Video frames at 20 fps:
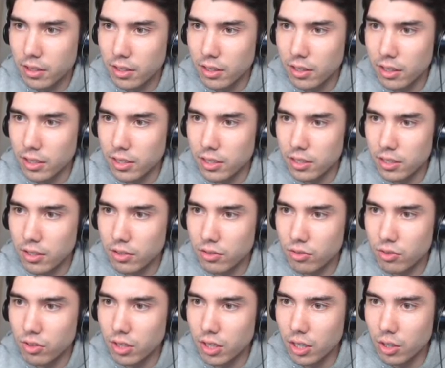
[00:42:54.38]
Let's look
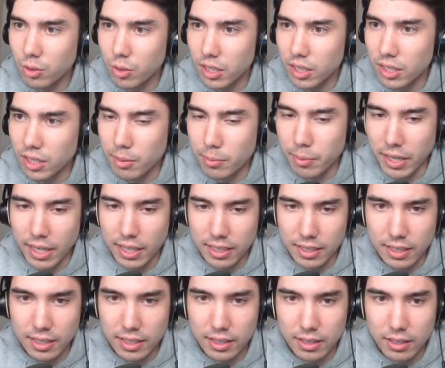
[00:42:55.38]
really quickly back
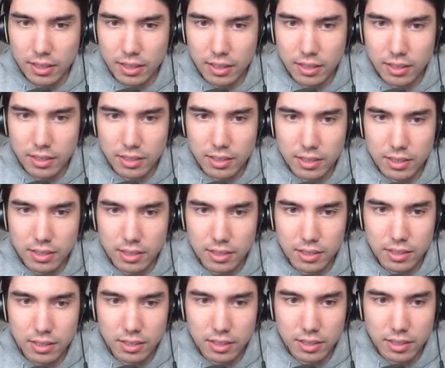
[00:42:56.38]
at this
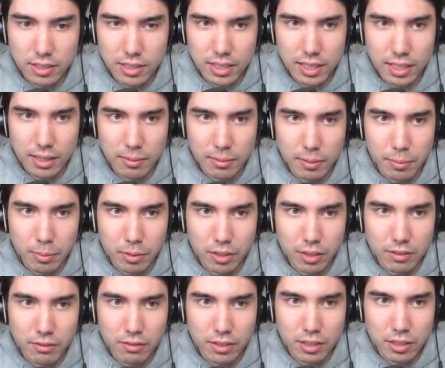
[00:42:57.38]
game. I
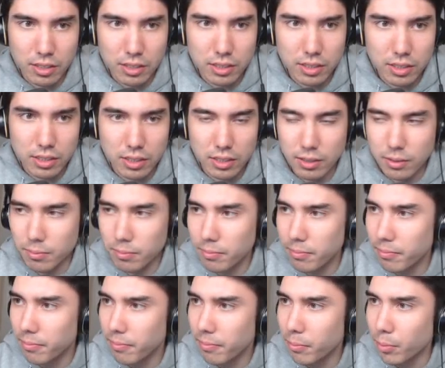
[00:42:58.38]
believe this is the
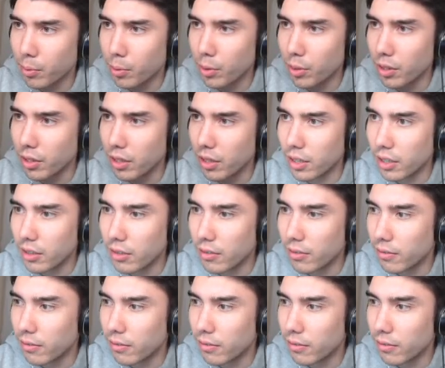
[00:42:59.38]
board